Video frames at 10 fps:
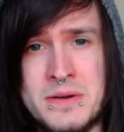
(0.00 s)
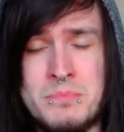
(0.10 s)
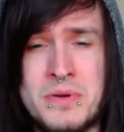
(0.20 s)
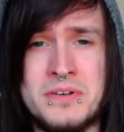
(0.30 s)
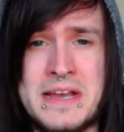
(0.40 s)

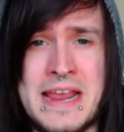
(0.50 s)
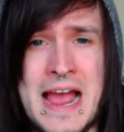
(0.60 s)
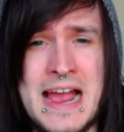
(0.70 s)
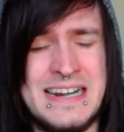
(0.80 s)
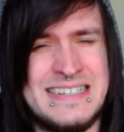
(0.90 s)
but like
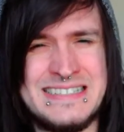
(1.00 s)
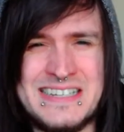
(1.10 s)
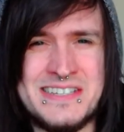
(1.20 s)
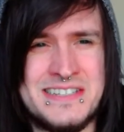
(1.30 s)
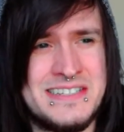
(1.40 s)
I
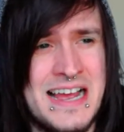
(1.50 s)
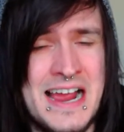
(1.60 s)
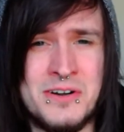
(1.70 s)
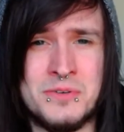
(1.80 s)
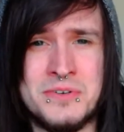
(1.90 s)

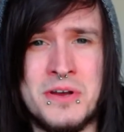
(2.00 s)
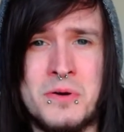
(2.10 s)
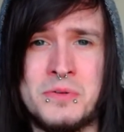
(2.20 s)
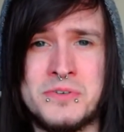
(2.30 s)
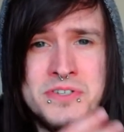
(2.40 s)
don't
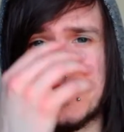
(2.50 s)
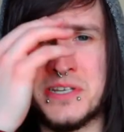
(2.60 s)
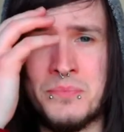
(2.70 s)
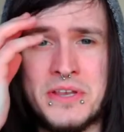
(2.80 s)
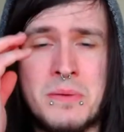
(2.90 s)
know. There's just
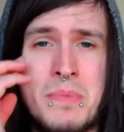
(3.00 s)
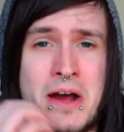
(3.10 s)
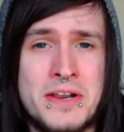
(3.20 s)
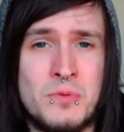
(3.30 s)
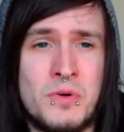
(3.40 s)
something
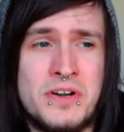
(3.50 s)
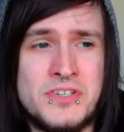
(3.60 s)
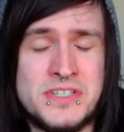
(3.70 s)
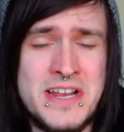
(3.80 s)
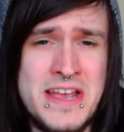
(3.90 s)
about it where
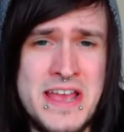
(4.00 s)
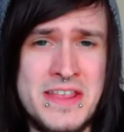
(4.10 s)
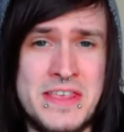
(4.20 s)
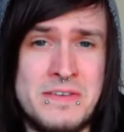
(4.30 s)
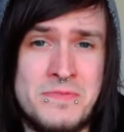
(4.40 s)
just
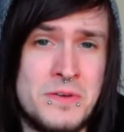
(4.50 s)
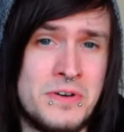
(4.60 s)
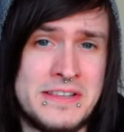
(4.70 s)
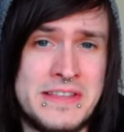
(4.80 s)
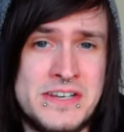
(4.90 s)
they feel
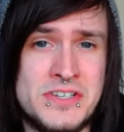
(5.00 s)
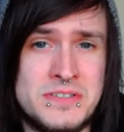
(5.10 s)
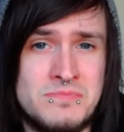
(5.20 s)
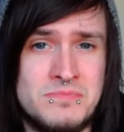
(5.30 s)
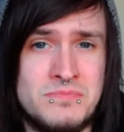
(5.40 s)
like
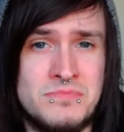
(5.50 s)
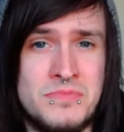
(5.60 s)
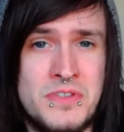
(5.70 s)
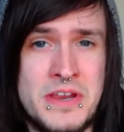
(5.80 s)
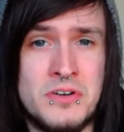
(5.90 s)

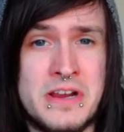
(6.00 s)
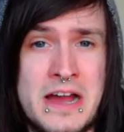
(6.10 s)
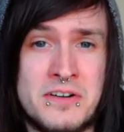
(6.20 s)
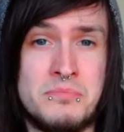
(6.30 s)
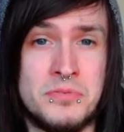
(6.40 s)
they look
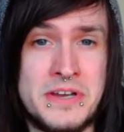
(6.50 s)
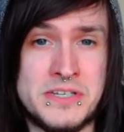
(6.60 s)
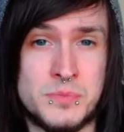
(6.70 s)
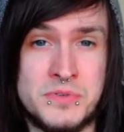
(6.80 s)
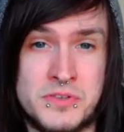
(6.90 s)
out of
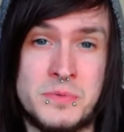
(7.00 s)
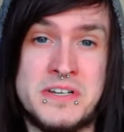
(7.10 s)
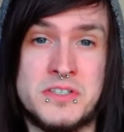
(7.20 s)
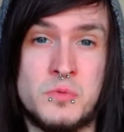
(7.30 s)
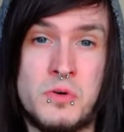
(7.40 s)
place with the
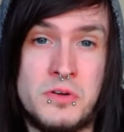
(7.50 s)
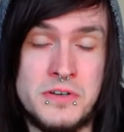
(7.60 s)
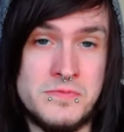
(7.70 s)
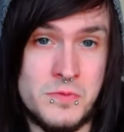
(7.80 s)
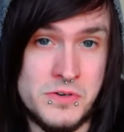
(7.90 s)
rest of the world,
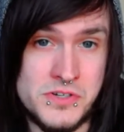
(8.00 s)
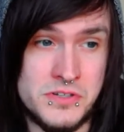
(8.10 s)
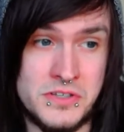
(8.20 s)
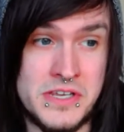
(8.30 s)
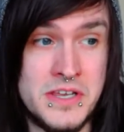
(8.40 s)

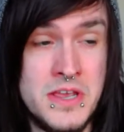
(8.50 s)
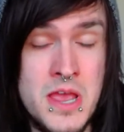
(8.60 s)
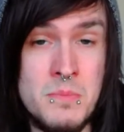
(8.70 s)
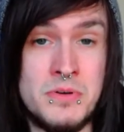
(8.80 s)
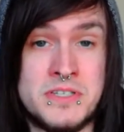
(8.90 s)
unfortunately.
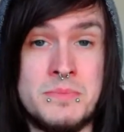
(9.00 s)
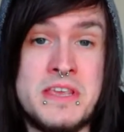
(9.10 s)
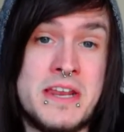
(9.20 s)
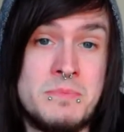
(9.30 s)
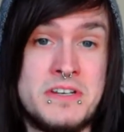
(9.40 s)
But some of
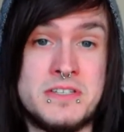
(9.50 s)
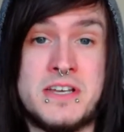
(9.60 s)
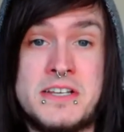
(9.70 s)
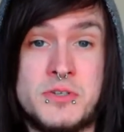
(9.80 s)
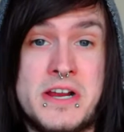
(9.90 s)
the enemy
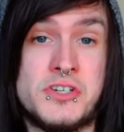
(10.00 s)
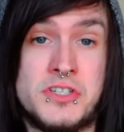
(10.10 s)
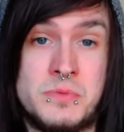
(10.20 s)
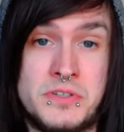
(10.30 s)
designs are actually really